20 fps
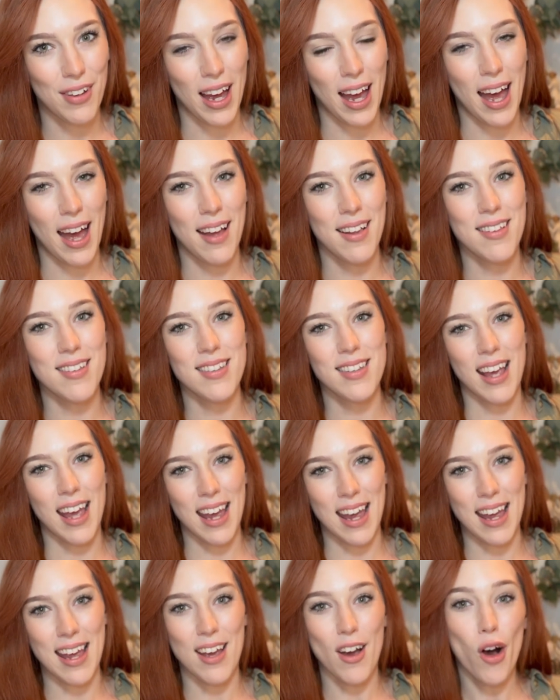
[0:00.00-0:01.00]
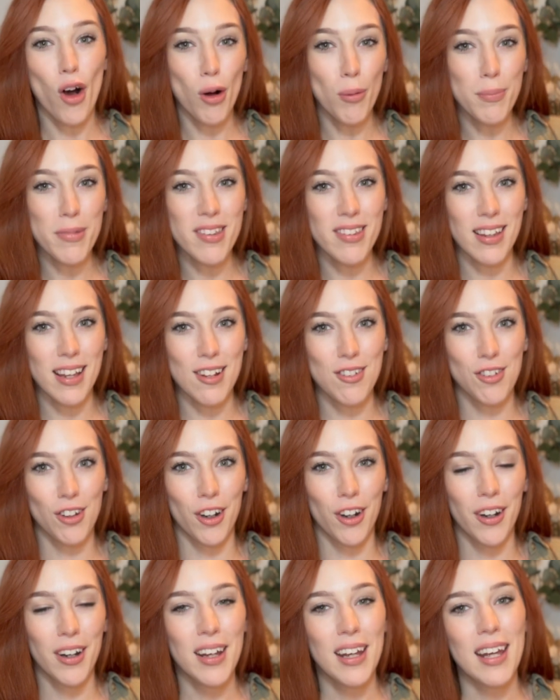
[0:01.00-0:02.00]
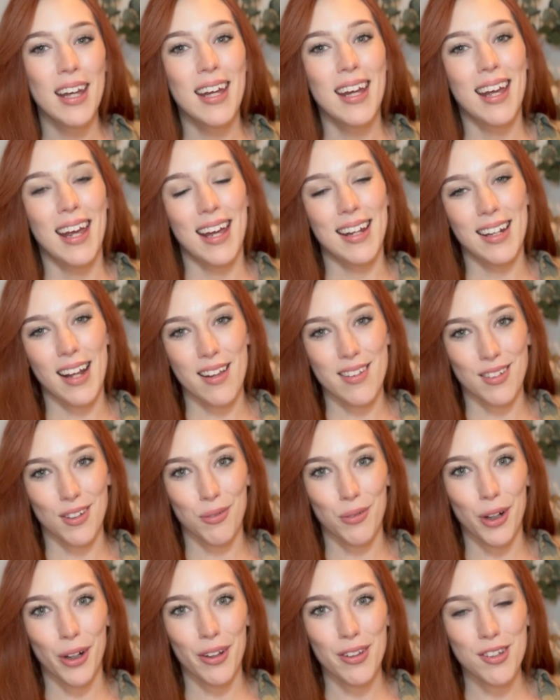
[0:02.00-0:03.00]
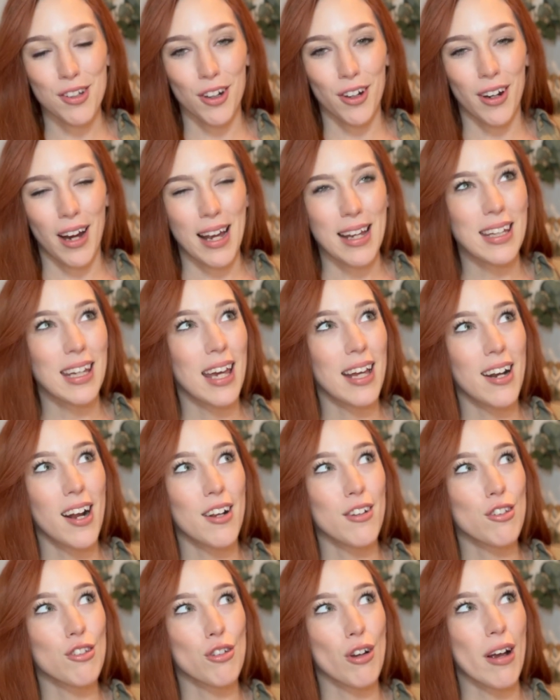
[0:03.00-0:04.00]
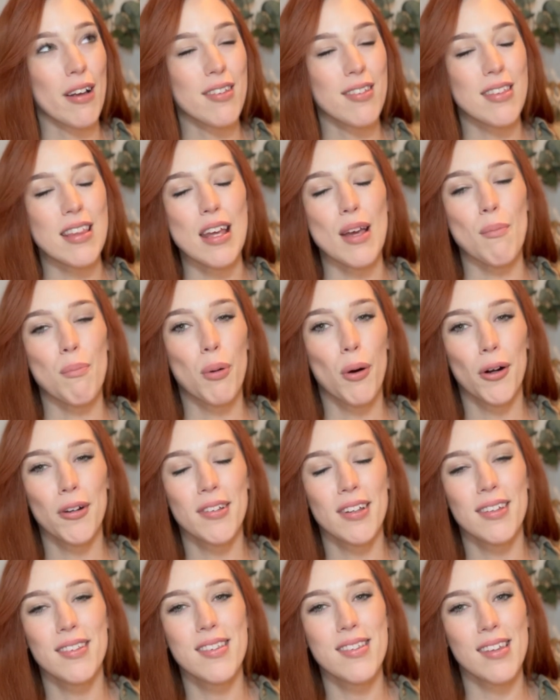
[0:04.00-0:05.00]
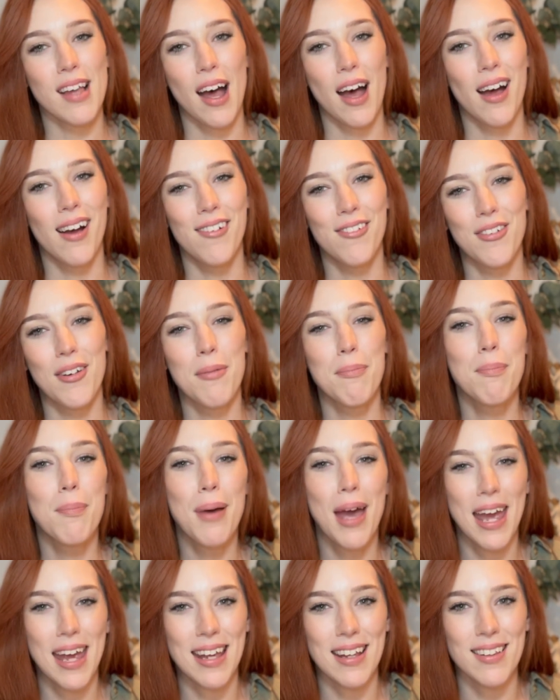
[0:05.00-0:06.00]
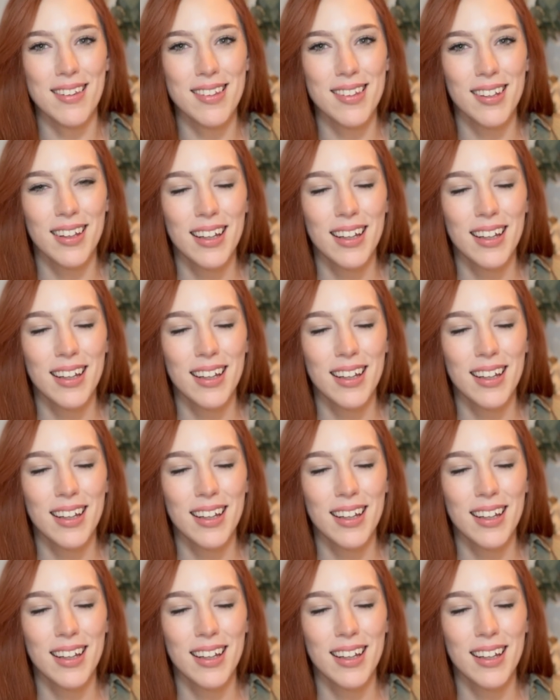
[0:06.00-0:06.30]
As a home stager and as a realtor, I cannot stress the importance of paint.